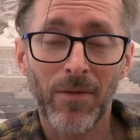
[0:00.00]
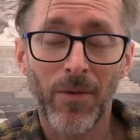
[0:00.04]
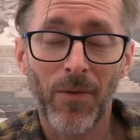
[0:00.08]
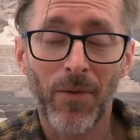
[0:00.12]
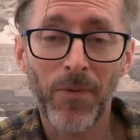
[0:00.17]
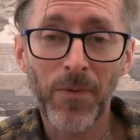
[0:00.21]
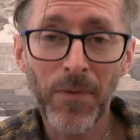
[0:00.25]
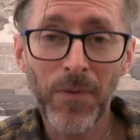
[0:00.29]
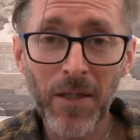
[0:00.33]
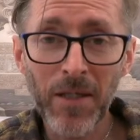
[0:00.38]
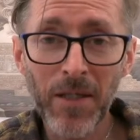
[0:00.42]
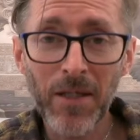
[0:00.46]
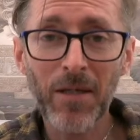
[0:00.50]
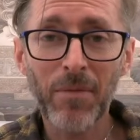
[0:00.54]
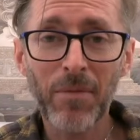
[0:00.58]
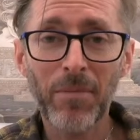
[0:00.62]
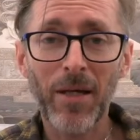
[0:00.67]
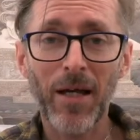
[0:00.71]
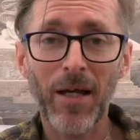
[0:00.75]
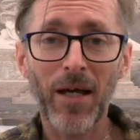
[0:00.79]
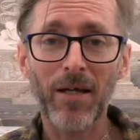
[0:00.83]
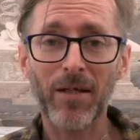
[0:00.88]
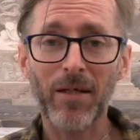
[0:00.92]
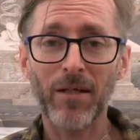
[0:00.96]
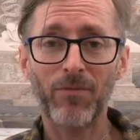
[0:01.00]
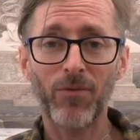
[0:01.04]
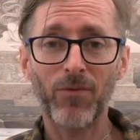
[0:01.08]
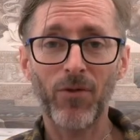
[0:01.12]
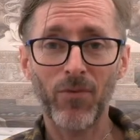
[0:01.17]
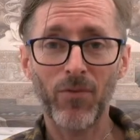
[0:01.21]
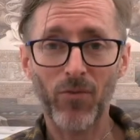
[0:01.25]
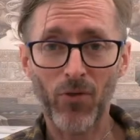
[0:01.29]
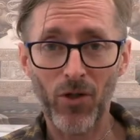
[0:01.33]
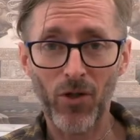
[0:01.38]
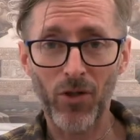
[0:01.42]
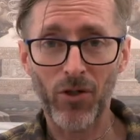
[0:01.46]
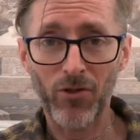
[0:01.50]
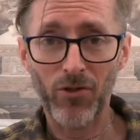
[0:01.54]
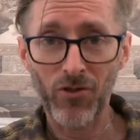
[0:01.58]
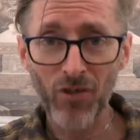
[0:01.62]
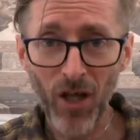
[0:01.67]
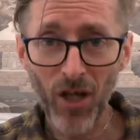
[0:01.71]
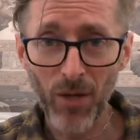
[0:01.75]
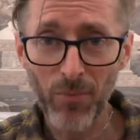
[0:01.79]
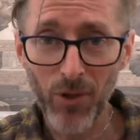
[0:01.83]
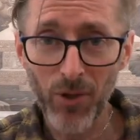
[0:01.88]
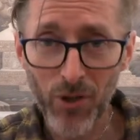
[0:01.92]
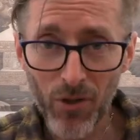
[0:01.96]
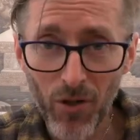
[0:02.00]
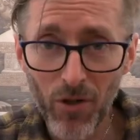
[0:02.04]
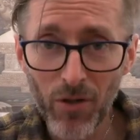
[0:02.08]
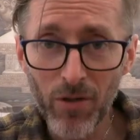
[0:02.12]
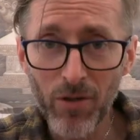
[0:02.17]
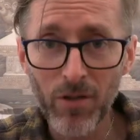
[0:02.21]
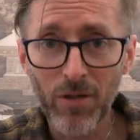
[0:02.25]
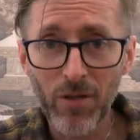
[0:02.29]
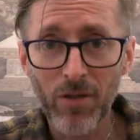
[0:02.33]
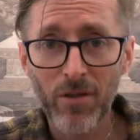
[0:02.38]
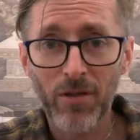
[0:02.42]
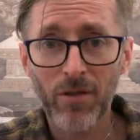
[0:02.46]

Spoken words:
the thing about if you've got a chubby dog,